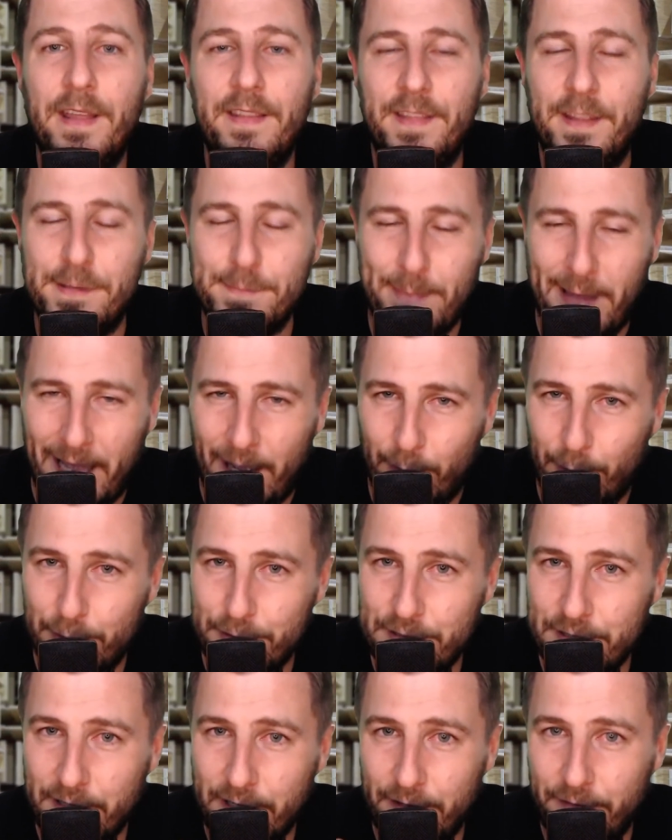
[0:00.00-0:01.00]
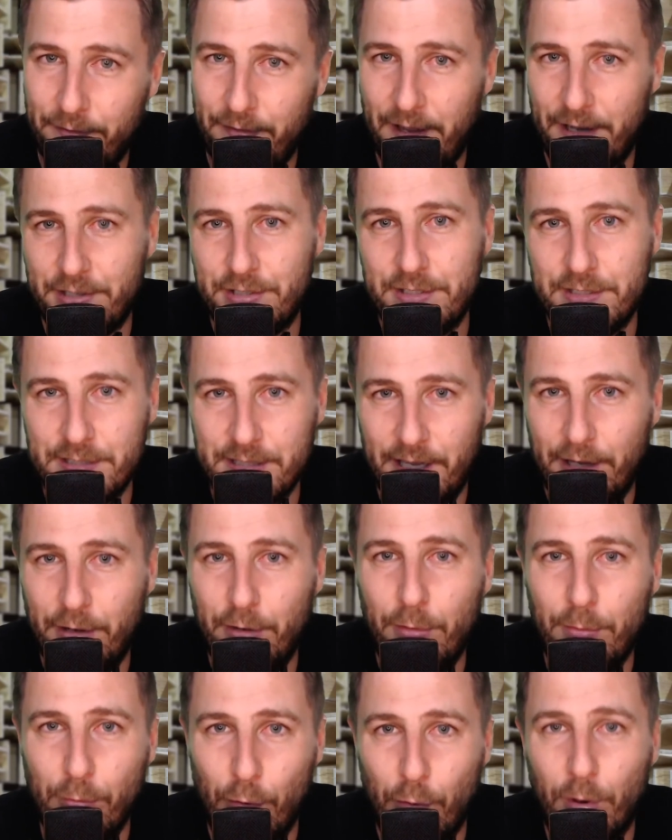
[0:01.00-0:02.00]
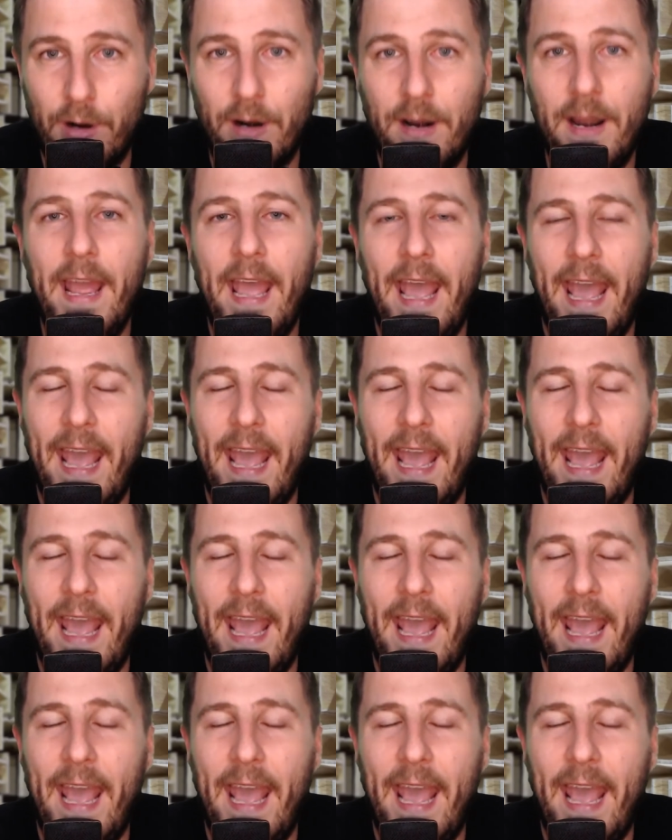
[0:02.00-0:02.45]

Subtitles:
This powers the convection cycle more.